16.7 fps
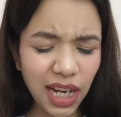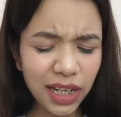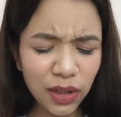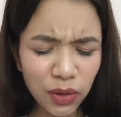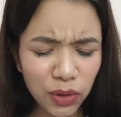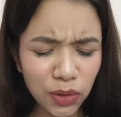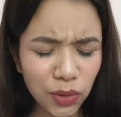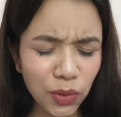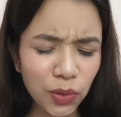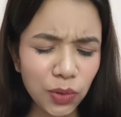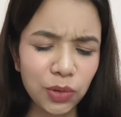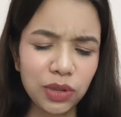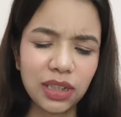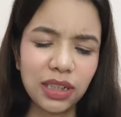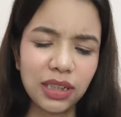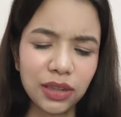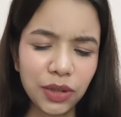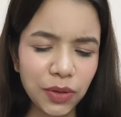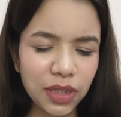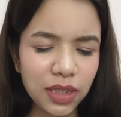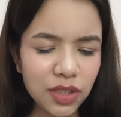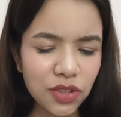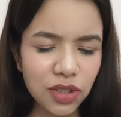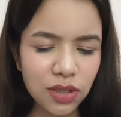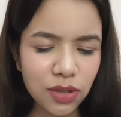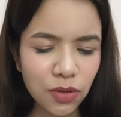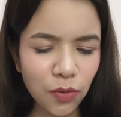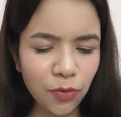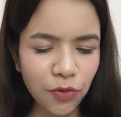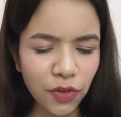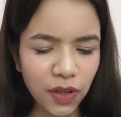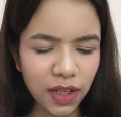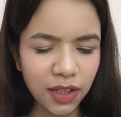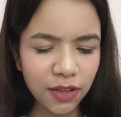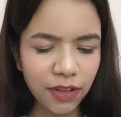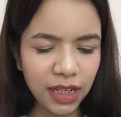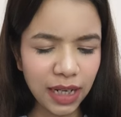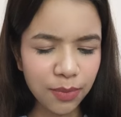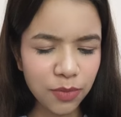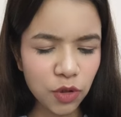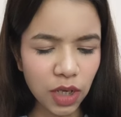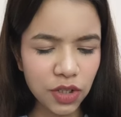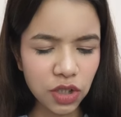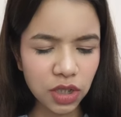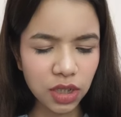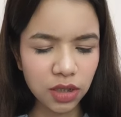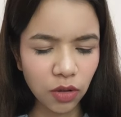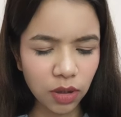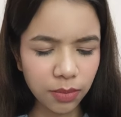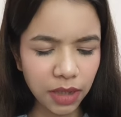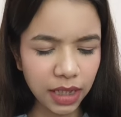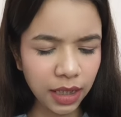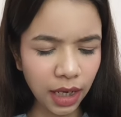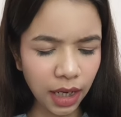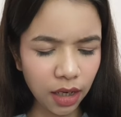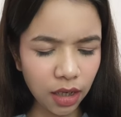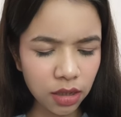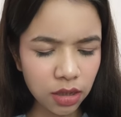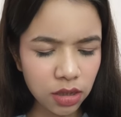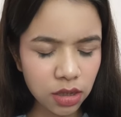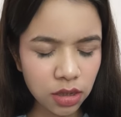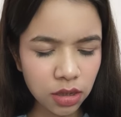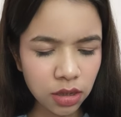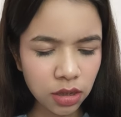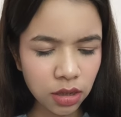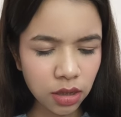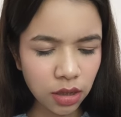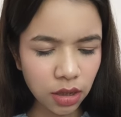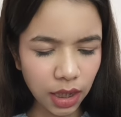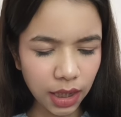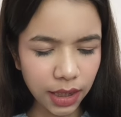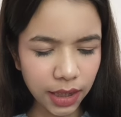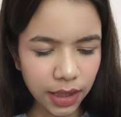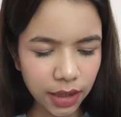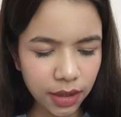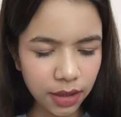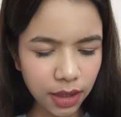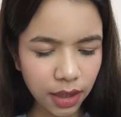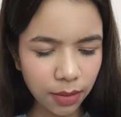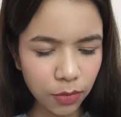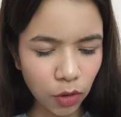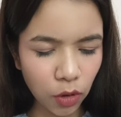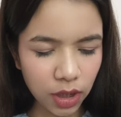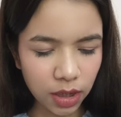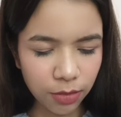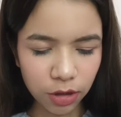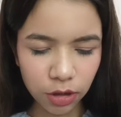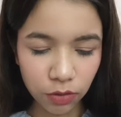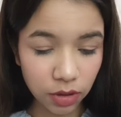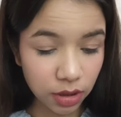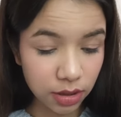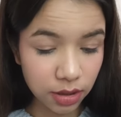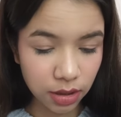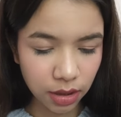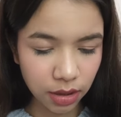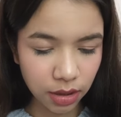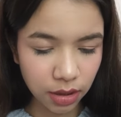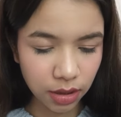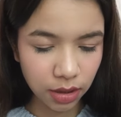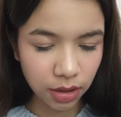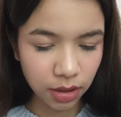I don't know, color theory is just so weird when I'm swatching it on my hand. I am not able to understand.